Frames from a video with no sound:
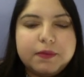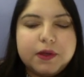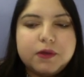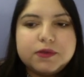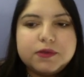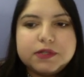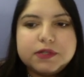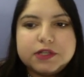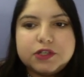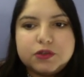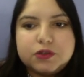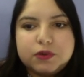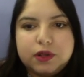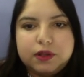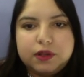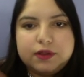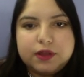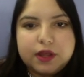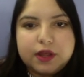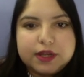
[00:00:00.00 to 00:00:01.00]
post
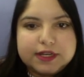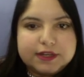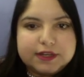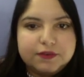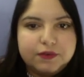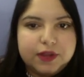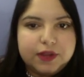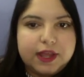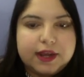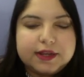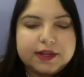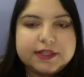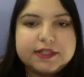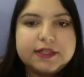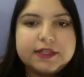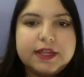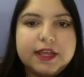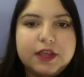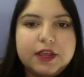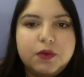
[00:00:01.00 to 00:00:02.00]
into a different kind of
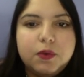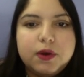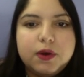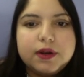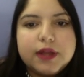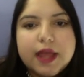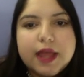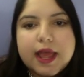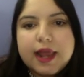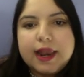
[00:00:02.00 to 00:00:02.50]
keyword,